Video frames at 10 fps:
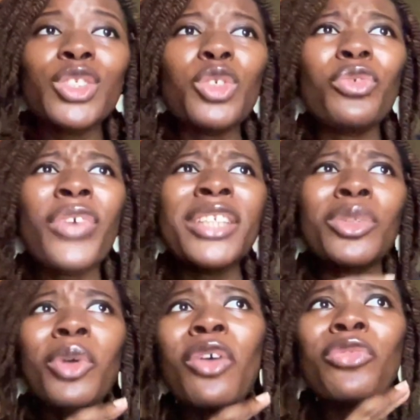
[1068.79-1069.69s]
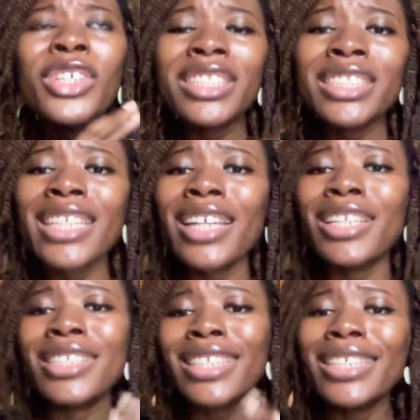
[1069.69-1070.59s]
So you find some conferences that
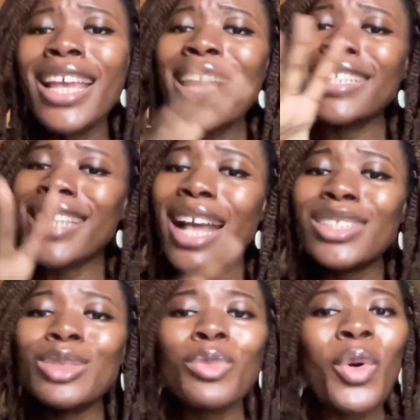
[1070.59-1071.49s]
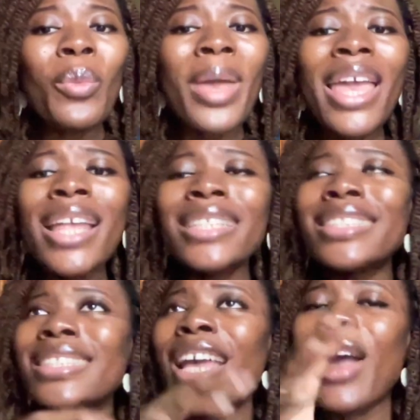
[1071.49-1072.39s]
there's a dance moment.